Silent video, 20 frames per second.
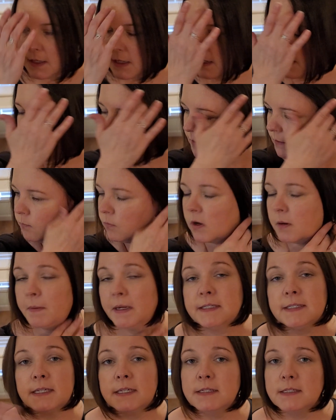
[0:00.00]
in one of my
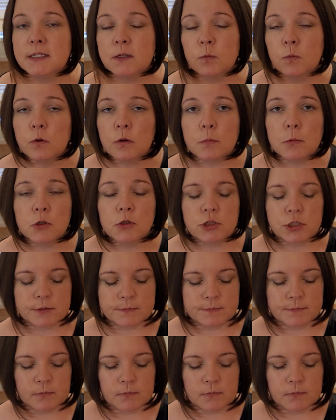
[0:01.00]
Scentsy warmers,